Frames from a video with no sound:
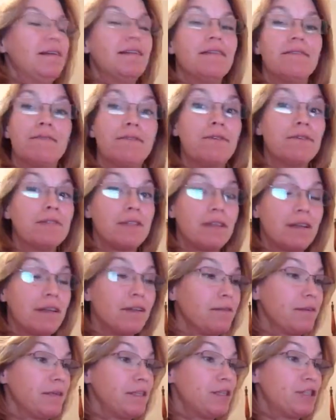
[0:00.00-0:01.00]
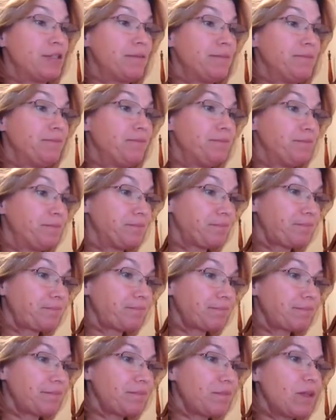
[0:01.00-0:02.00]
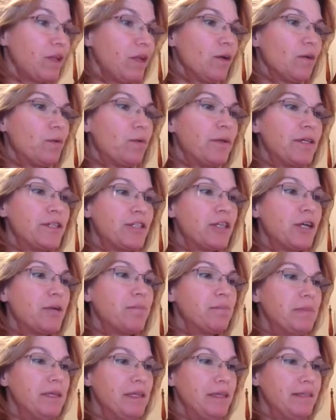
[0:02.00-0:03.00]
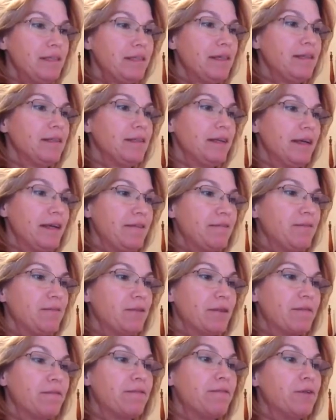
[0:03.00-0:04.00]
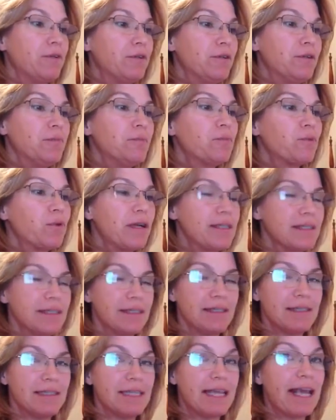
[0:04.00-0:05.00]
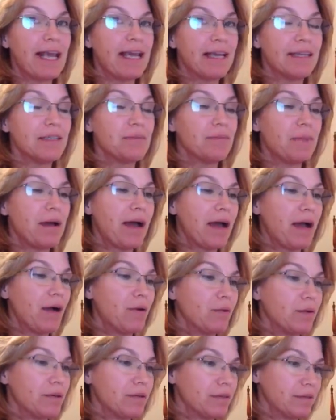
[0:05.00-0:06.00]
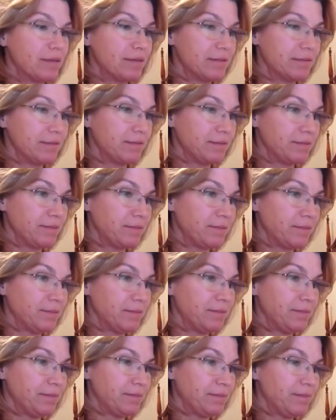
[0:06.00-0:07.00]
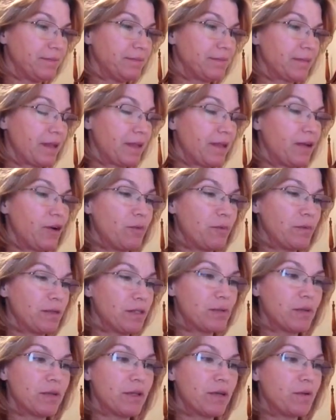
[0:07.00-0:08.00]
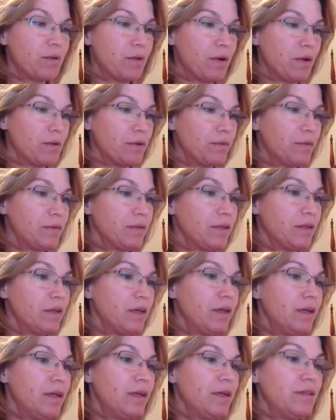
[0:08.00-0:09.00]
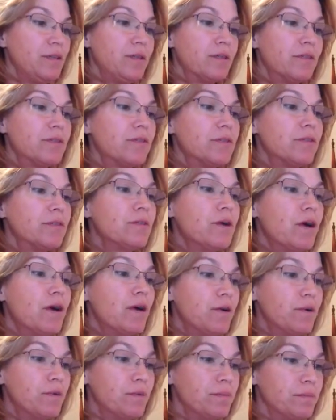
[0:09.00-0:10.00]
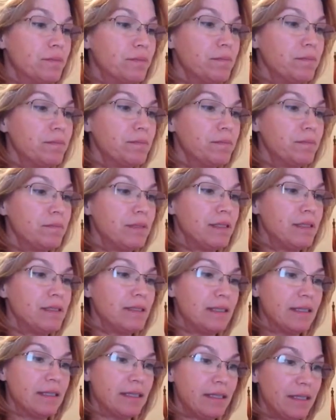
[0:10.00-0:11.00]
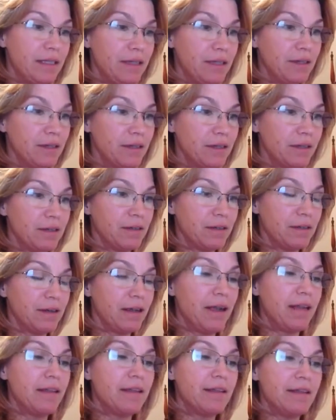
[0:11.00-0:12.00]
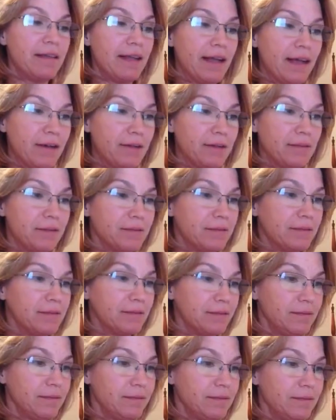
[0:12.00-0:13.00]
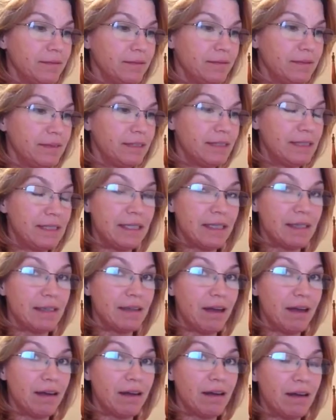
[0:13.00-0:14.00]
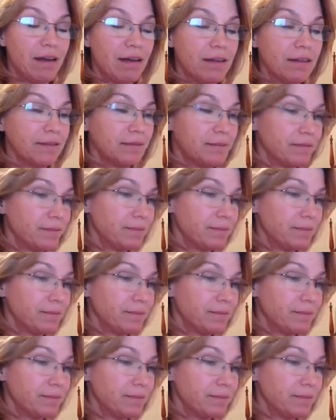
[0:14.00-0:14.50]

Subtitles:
The first declaration: we shall meet life with full presence and power. Opens with a quote: your true home is in the here and the now. Thich Nhat Hanh.